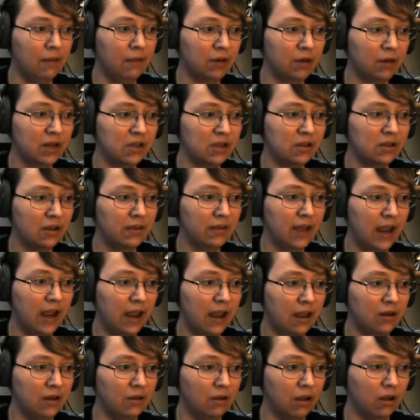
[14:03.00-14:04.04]
pressed on the
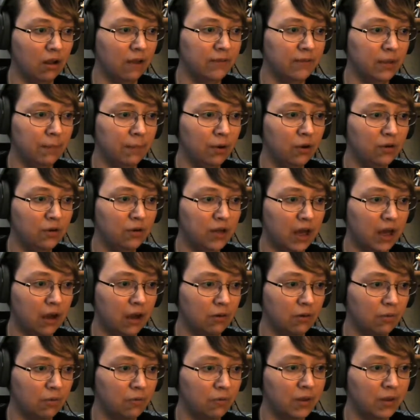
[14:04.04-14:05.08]
handle of the
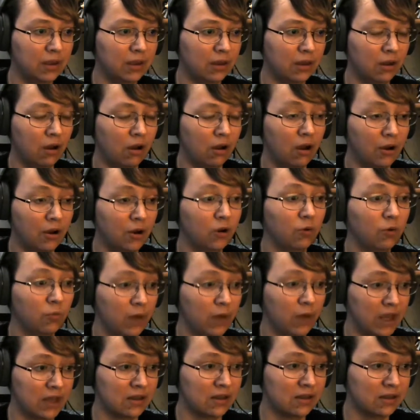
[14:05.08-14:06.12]
podao on her
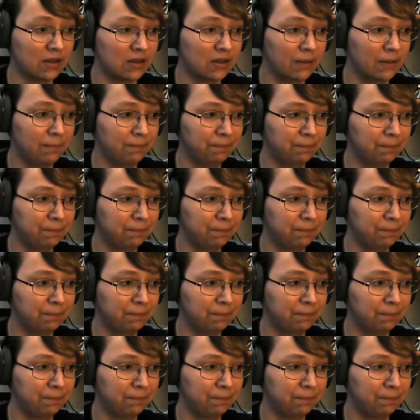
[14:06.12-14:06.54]
waist.